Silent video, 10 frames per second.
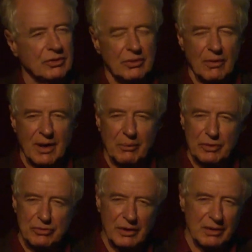You know, I
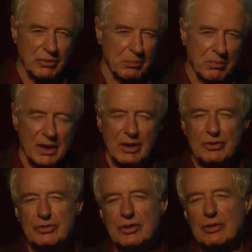would travel
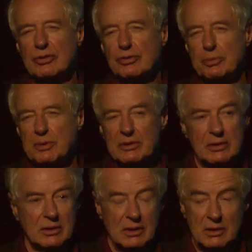miles to hear you speak
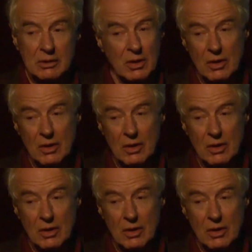again.